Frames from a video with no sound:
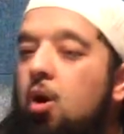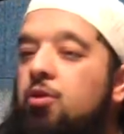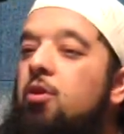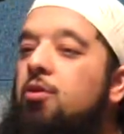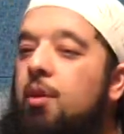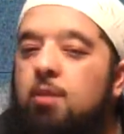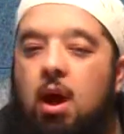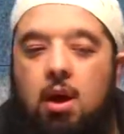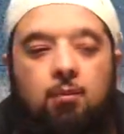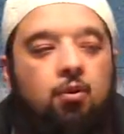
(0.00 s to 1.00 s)
Also,
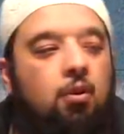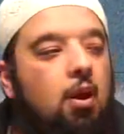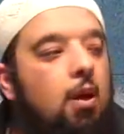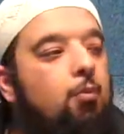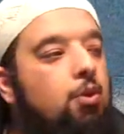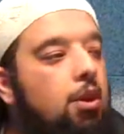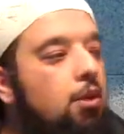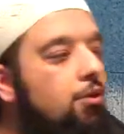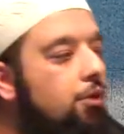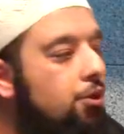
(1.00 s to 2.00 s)
sometimes a
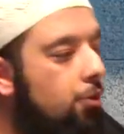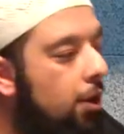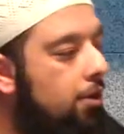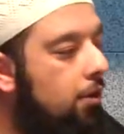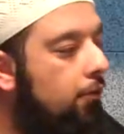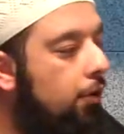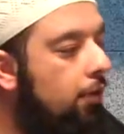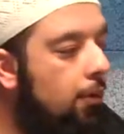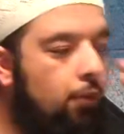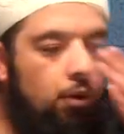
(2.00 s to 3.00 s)
particular situation, for
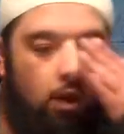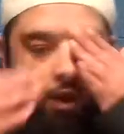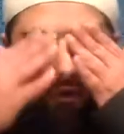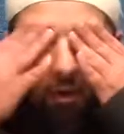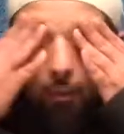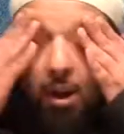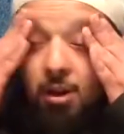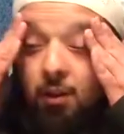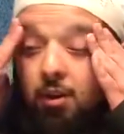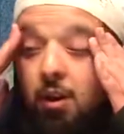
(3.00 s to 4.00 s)
example, somebody
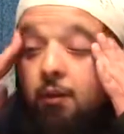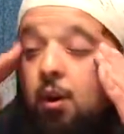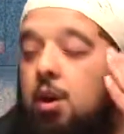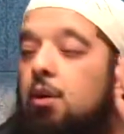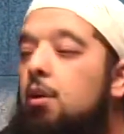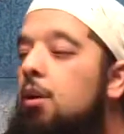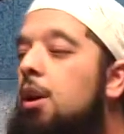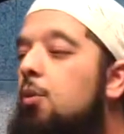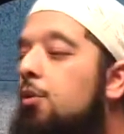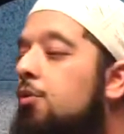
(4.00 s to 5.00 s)
just
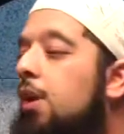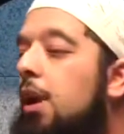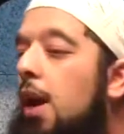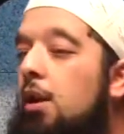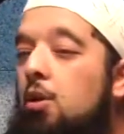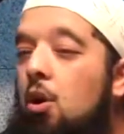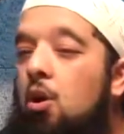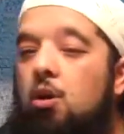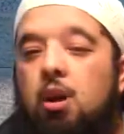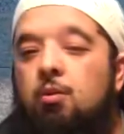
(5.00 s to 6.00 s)
converted, he was drinking
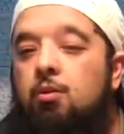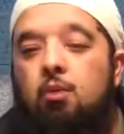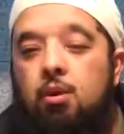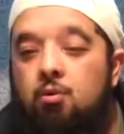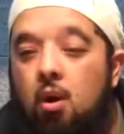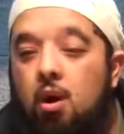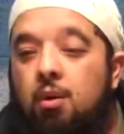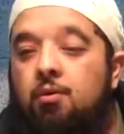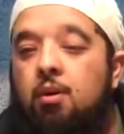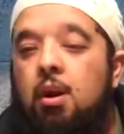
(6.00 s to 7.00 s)
alcohol, he was doing
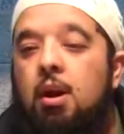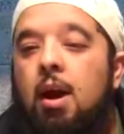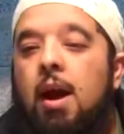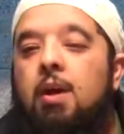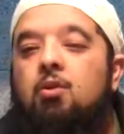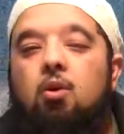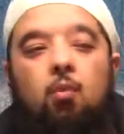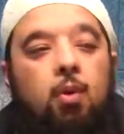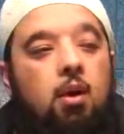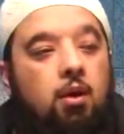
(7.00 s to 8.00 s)
drugs, and
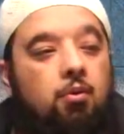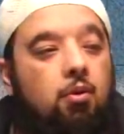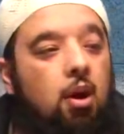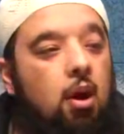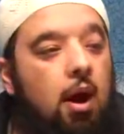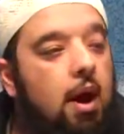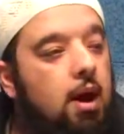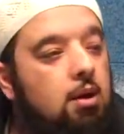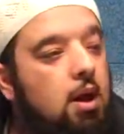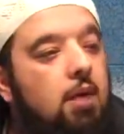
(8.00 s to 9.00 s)
so because,
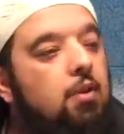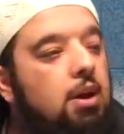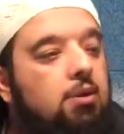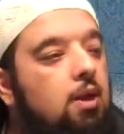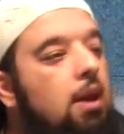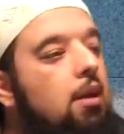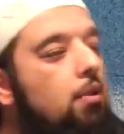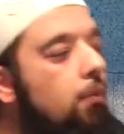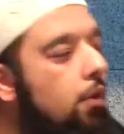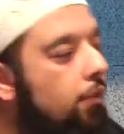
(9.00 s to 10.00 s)
and even let's say he
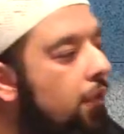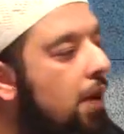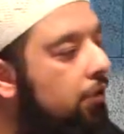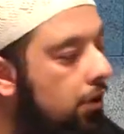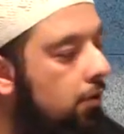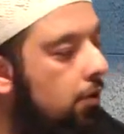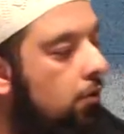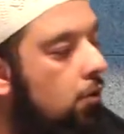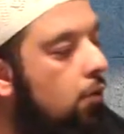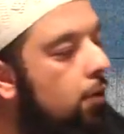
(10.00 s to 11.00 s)
converted five, six
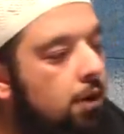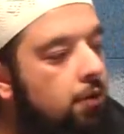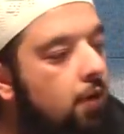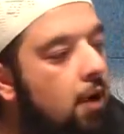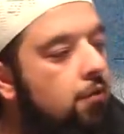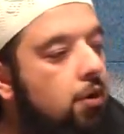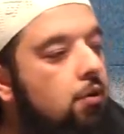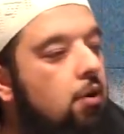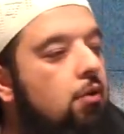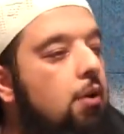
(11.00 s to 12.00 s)
years ago, but in five,
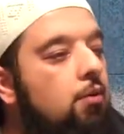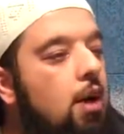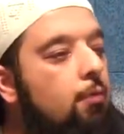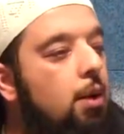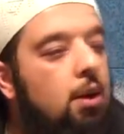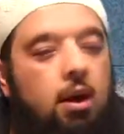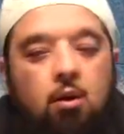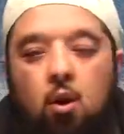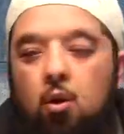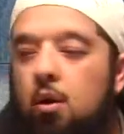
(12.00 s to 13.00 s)
six years he has not been
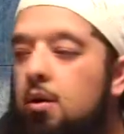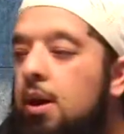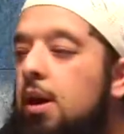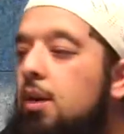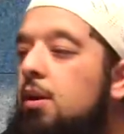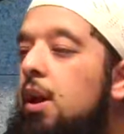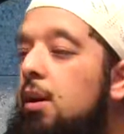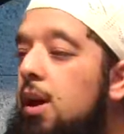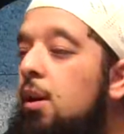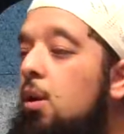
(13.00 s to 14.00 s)
let go, uh, he
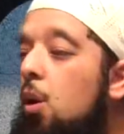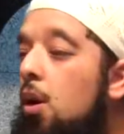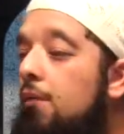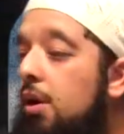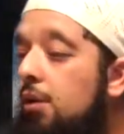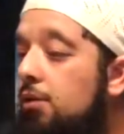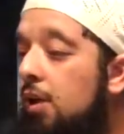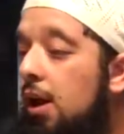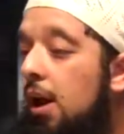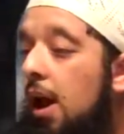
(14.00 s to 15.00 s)
can let go of his
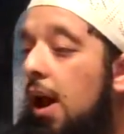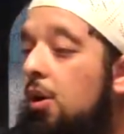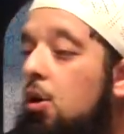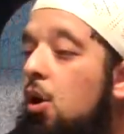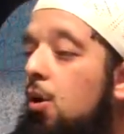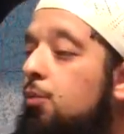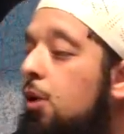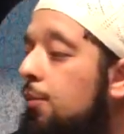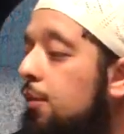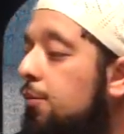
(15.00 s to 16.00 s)
alcohol
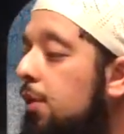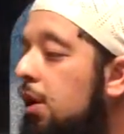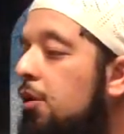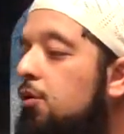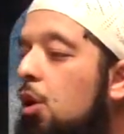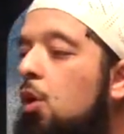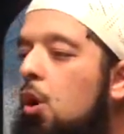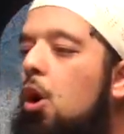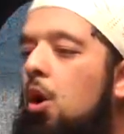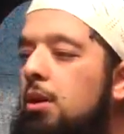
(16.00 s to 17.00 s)
problem. So
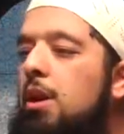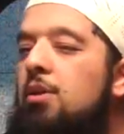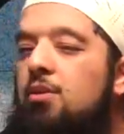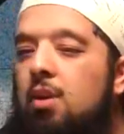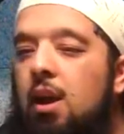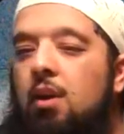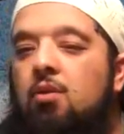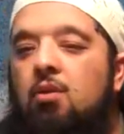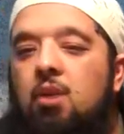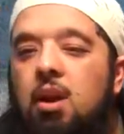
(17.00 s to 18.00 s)
all these
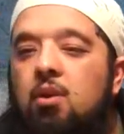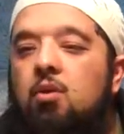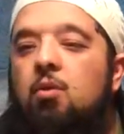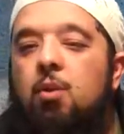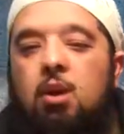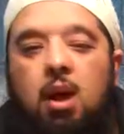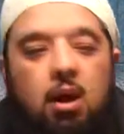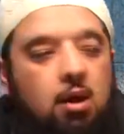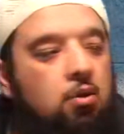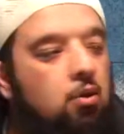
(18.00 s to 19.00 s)
things need to be
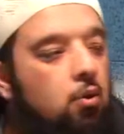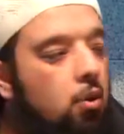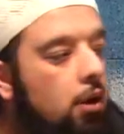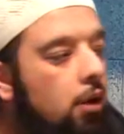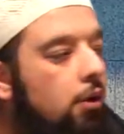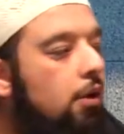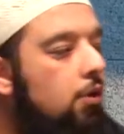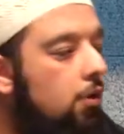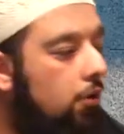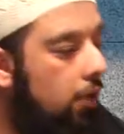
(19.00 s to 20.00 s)
taken into
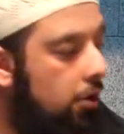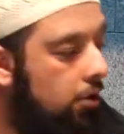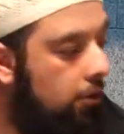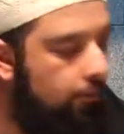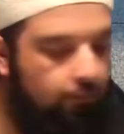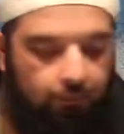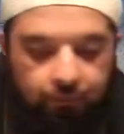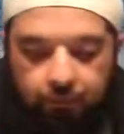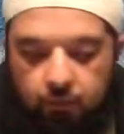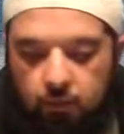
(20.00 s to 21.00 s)
consideration.
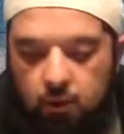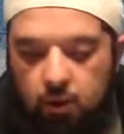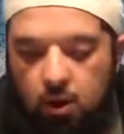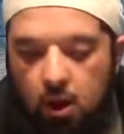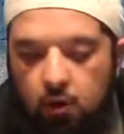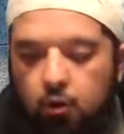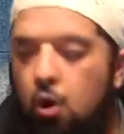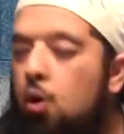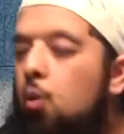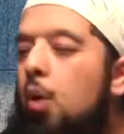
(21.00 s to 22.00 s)

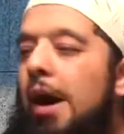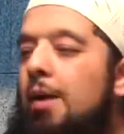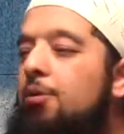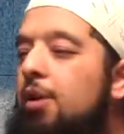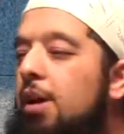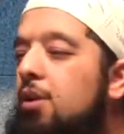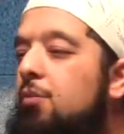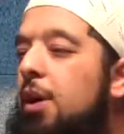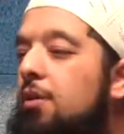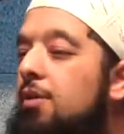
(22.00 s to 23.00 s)
So why I'm saying this,
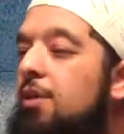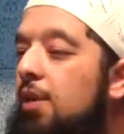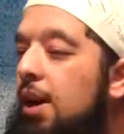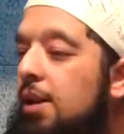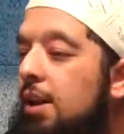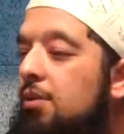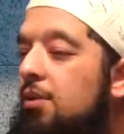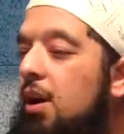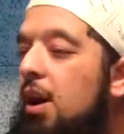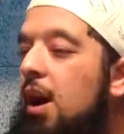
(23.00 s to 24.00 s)
because this
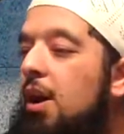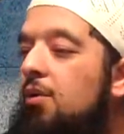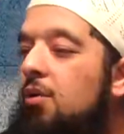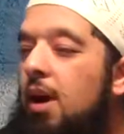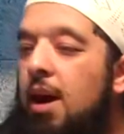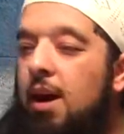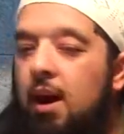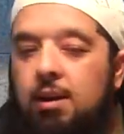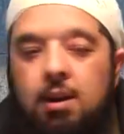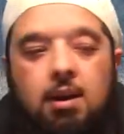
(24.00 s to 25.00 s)
hadith is a
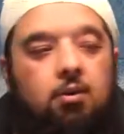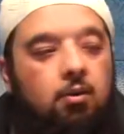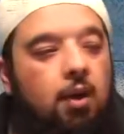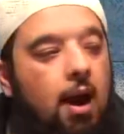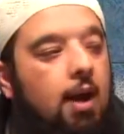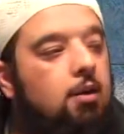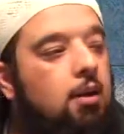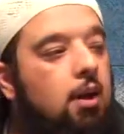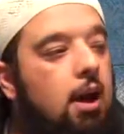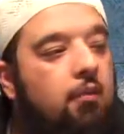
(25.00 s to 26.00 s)
hadith
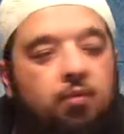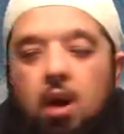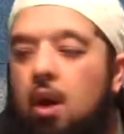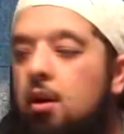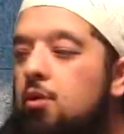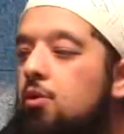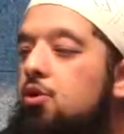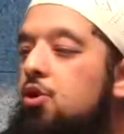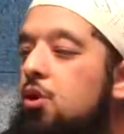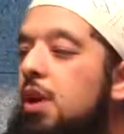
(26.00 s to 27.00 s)
that, if not
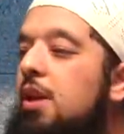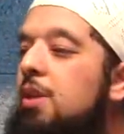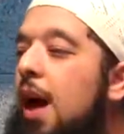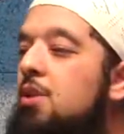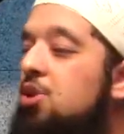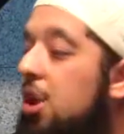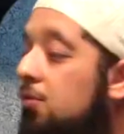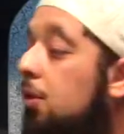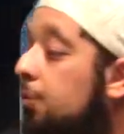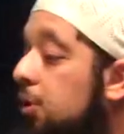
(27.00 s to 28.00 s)
understood in that
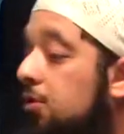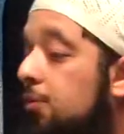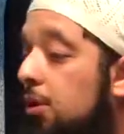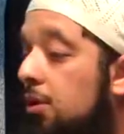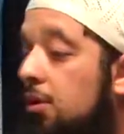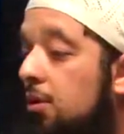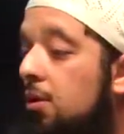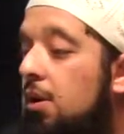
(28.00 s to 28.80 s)
general principle,